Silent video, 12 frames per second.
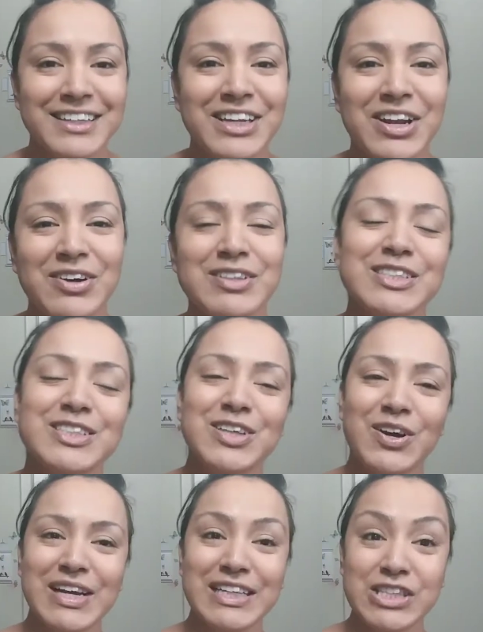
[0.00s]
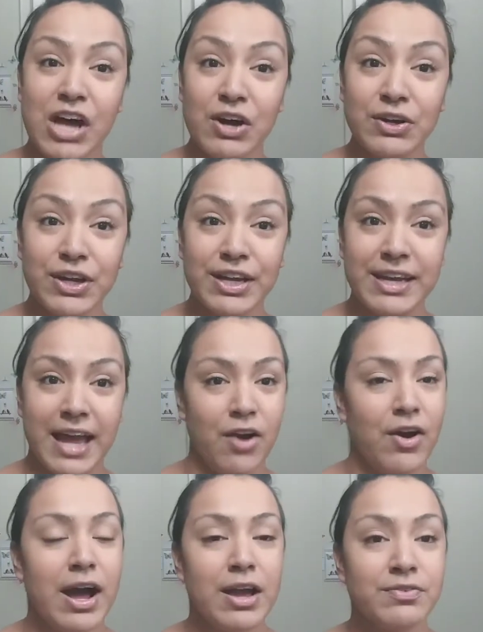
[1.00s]
you know? So it's all good
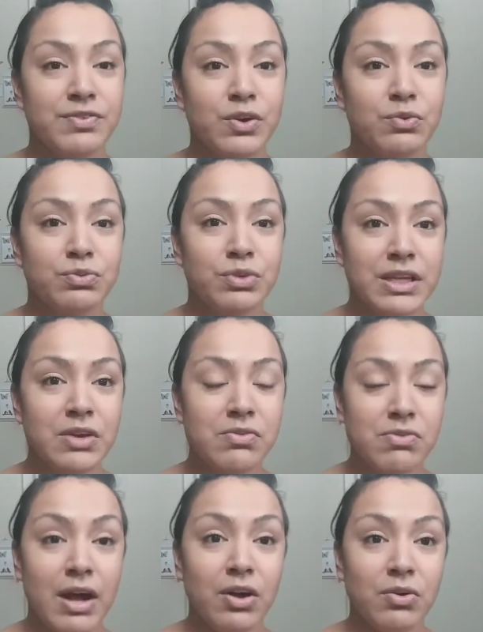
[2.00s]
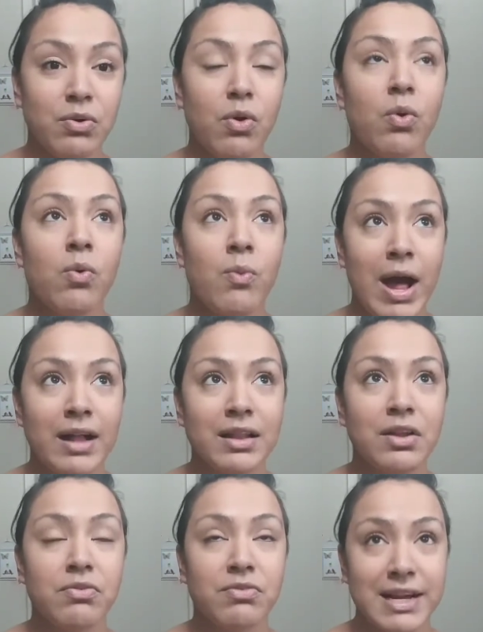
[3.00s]
now. I feel really well
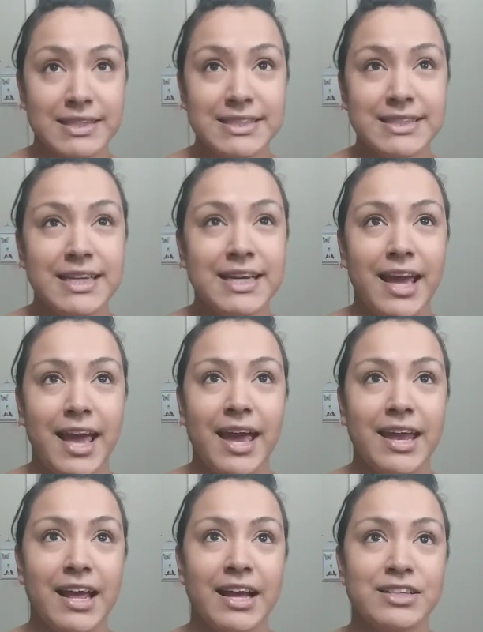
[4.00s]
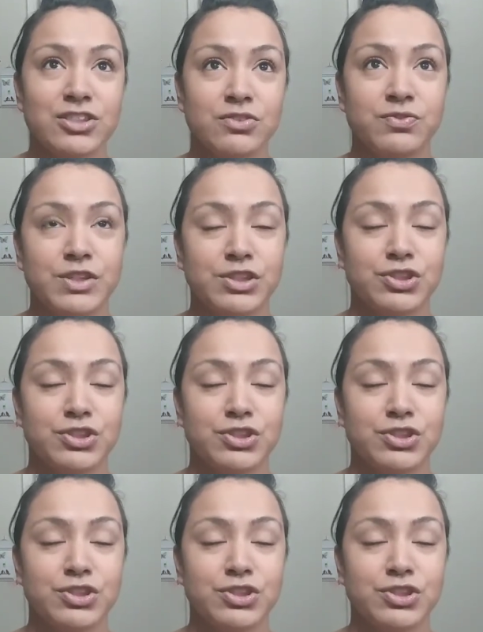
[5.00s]
well rested and I just feel